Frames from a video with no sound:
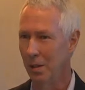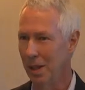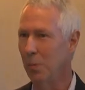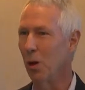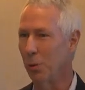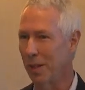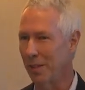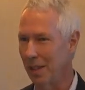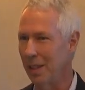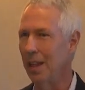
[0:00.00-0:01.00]
and more
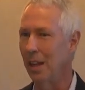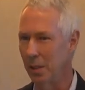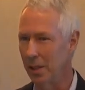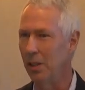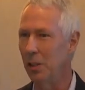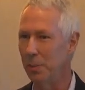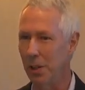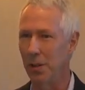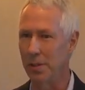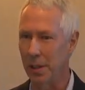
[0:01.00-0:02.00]
recently now Hadoop,
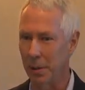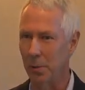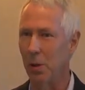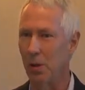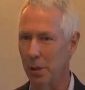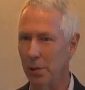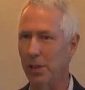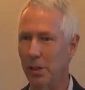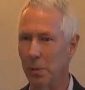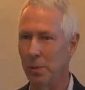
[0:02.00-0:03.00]
and you'll see the role of
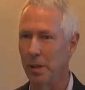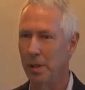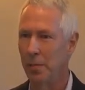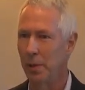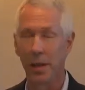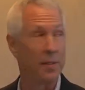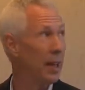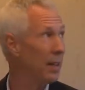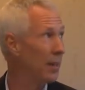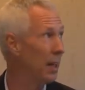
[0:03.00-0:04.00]
Hadoop in a
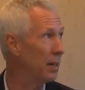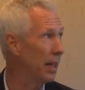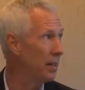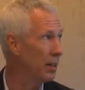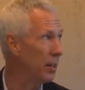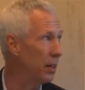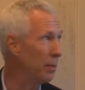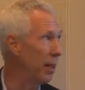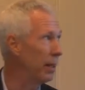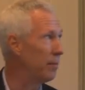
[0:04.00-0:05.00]
SAS context here in a
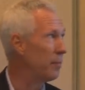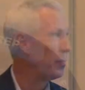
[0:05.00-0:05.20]
minute.